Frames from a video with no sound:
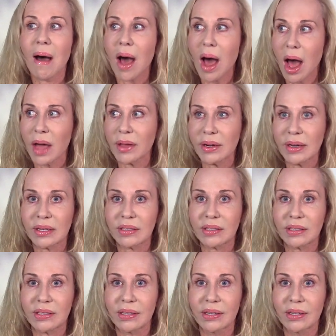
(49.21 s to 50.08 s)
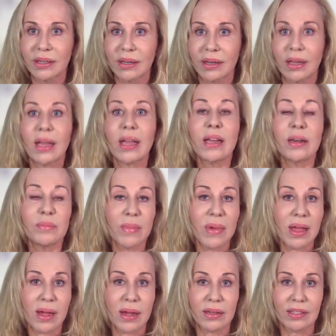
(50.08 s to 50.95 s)
honest and
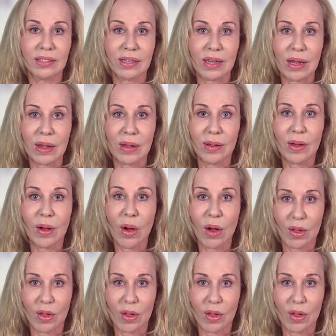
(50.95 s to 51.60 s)
may I say,